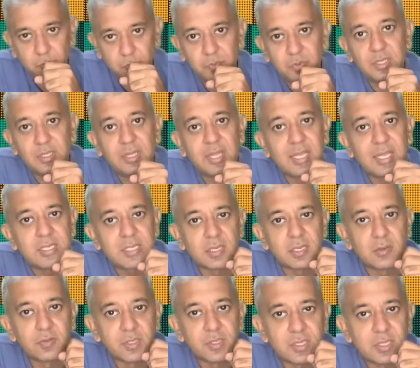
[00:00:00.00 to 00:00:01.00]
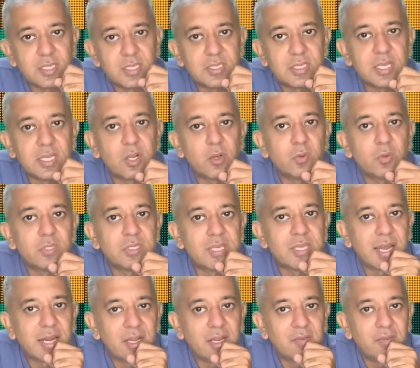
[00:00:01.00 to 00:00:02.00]
Then service. This includes the
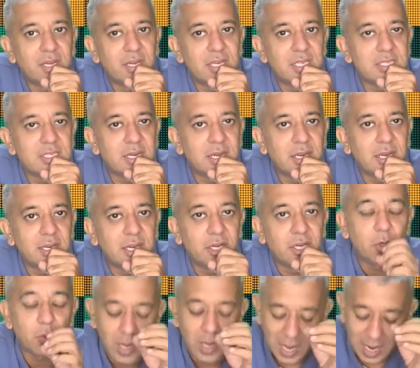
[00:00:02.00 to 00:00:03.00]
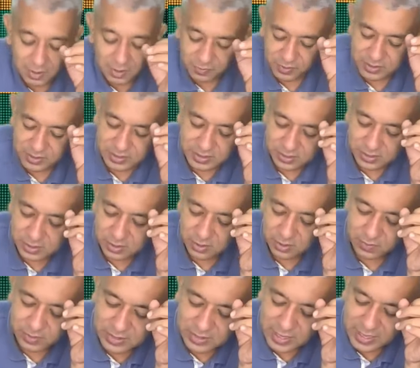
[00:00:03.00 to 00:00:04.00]
activities relating to after sale
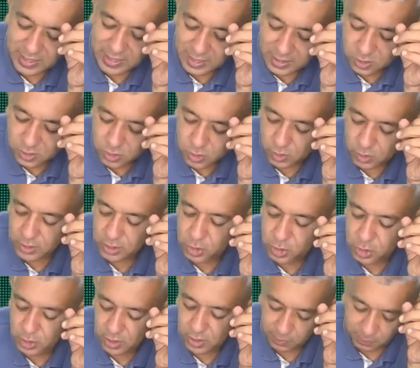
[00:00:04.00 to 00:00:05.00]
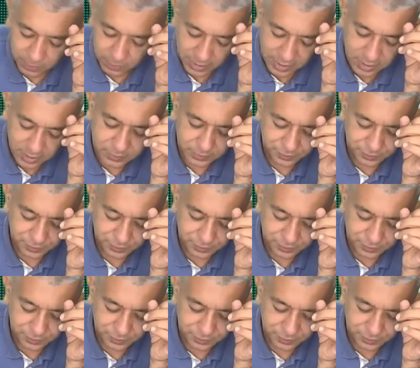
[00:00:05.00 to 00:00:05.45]
service like installation, repair